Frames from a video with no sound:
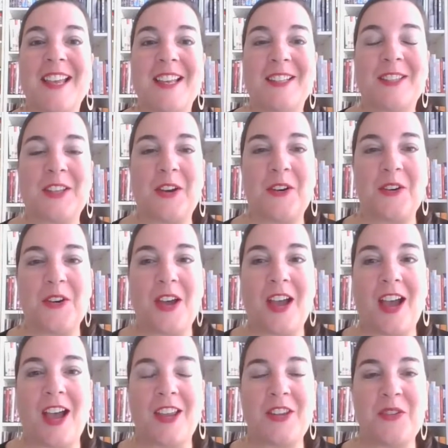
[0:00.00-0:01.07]
So,
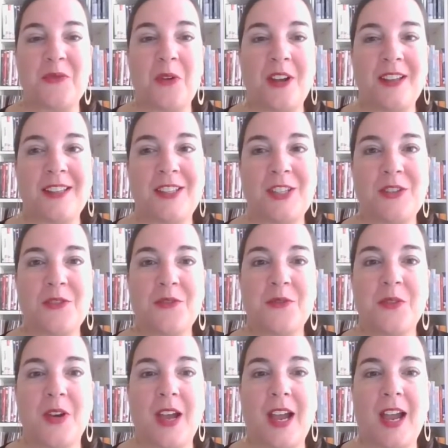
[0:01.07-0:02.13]
you want
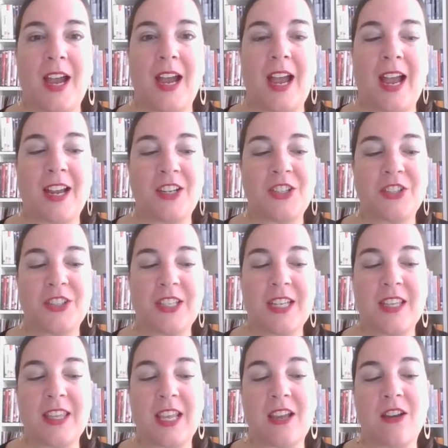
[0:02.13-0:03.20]
to actually
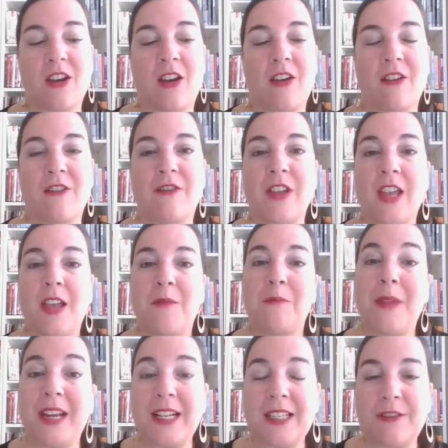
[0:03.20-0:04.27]
think of
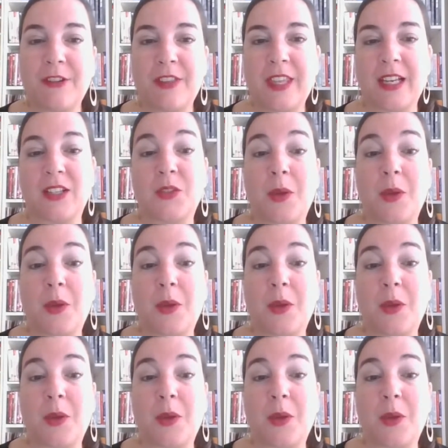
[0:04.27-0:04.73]
many different things.